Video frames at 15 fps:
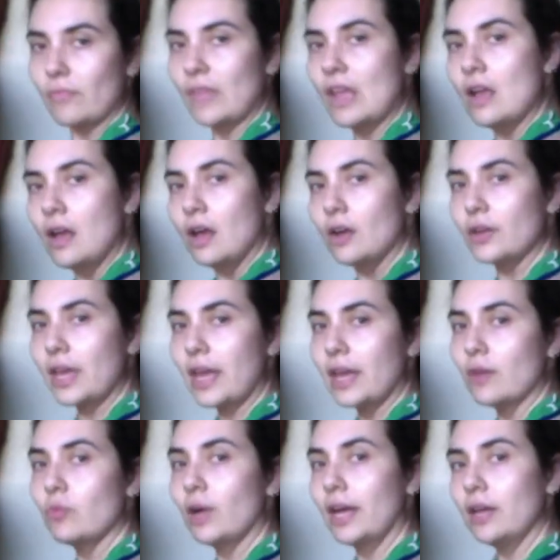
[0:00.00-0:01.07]
Okay,
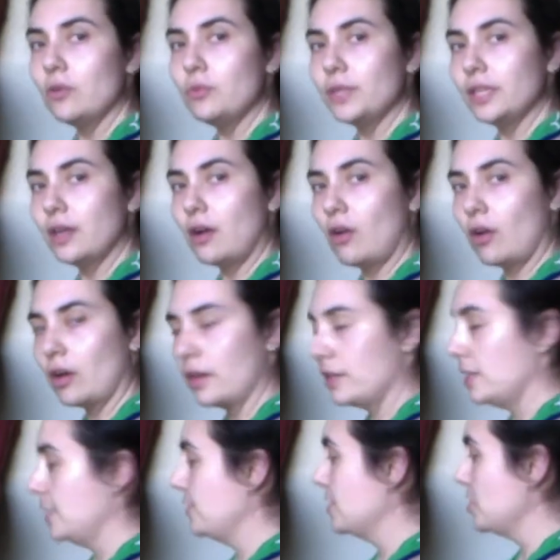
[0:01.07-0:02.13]
while we are in
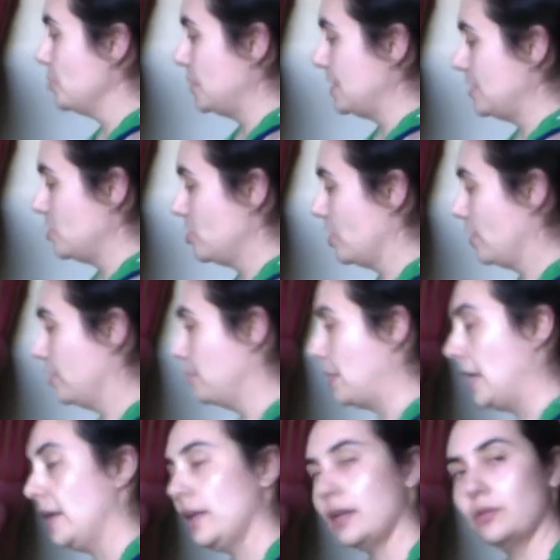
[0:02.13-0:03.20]
this position on the mat,
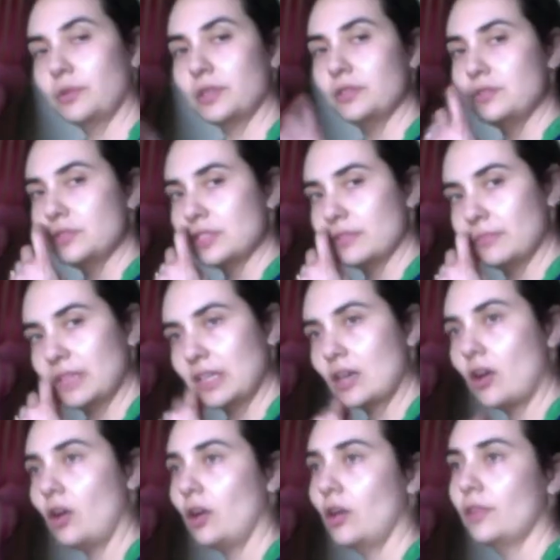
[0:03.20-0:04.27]
I want to do something
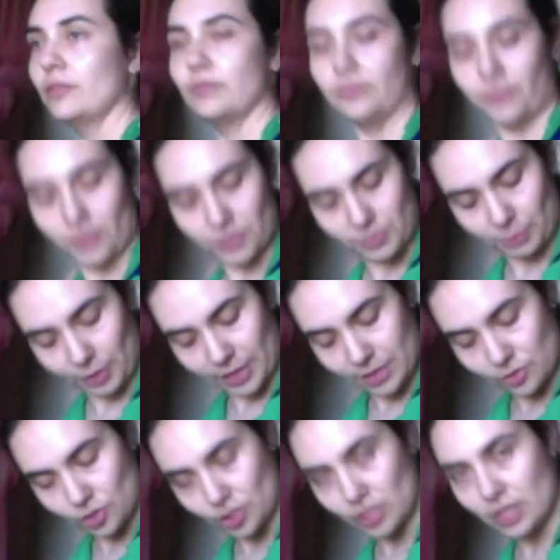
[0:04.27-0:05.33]
called a reverse bridge.
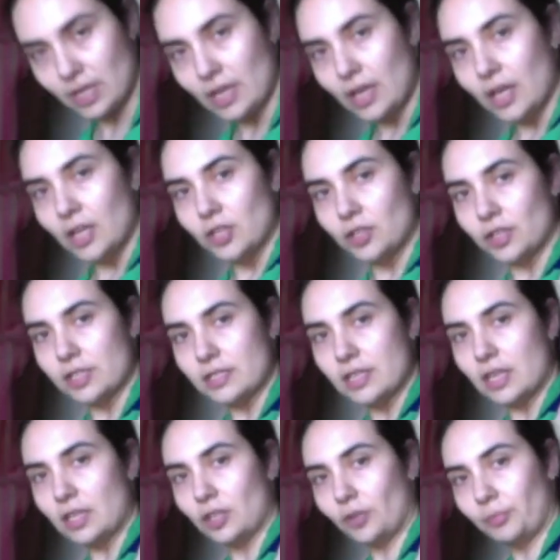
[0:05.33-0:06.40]
You're going to take
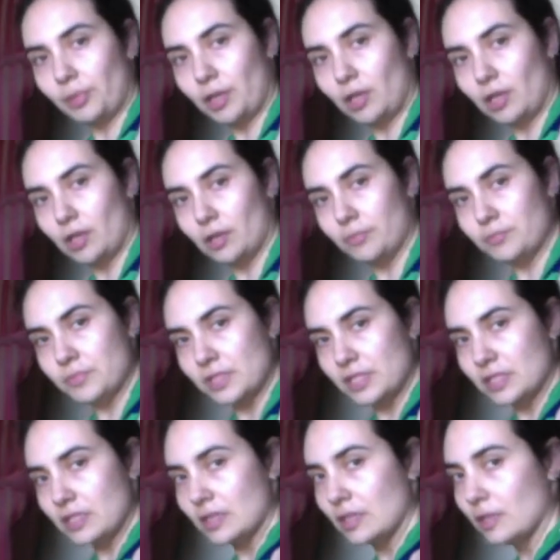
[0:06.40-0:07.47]
your palms
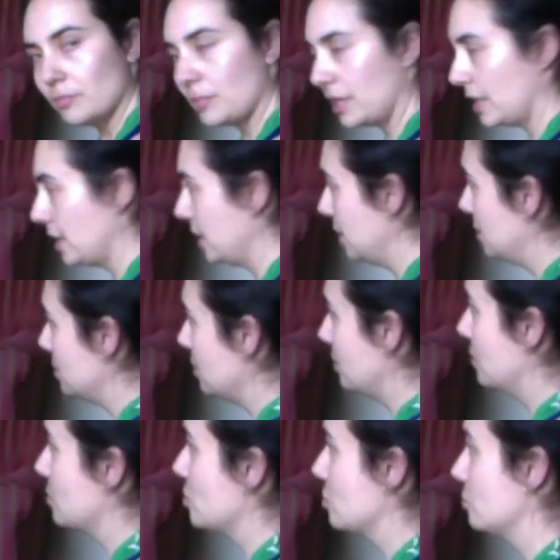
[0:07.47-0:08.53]
behind the
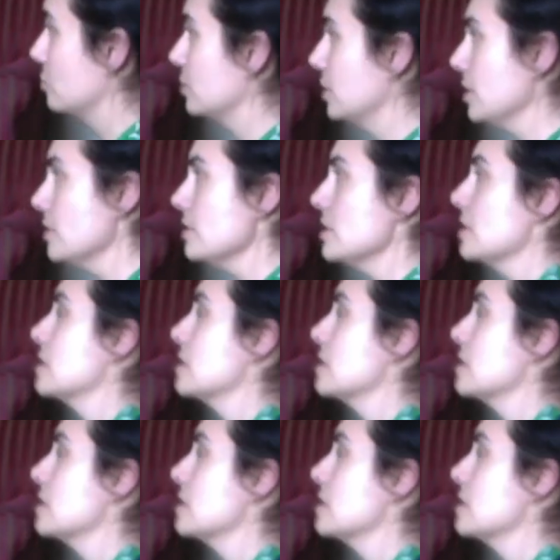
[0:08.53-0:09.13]
shoulders.